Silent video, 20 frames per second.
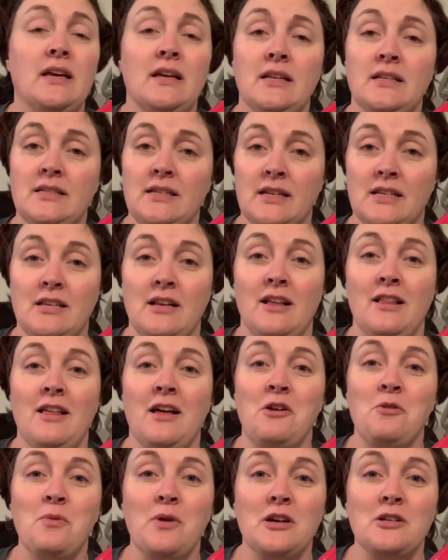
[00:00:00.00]
it takes a
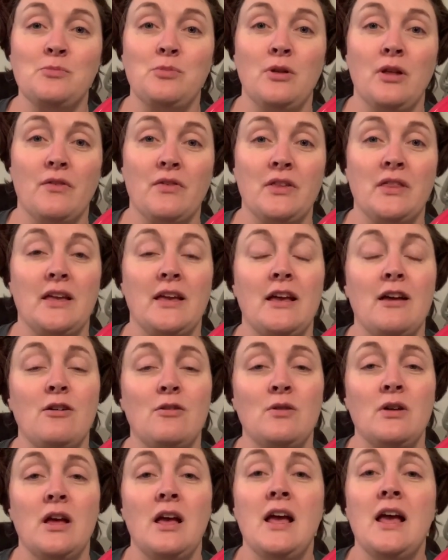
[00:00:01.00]
lot of work to pull everything
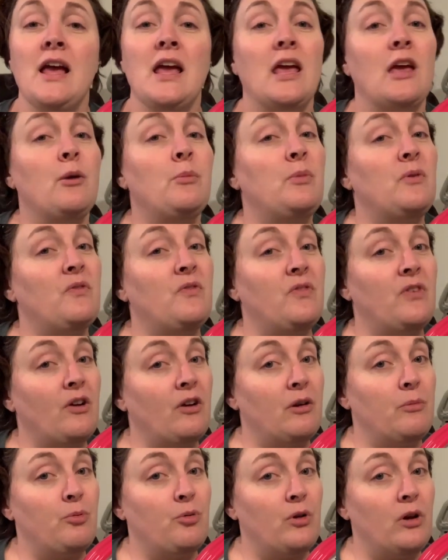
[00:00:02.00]
out. It would be
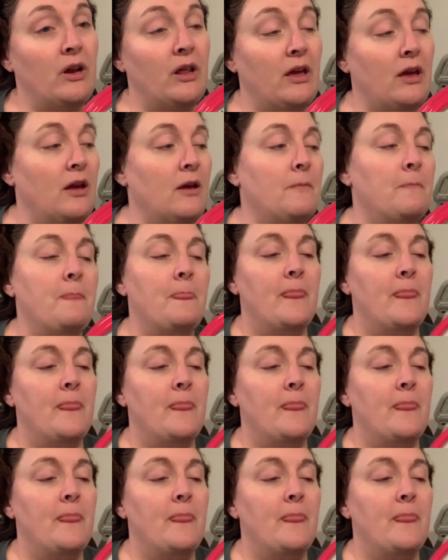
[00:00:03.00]
very pretty.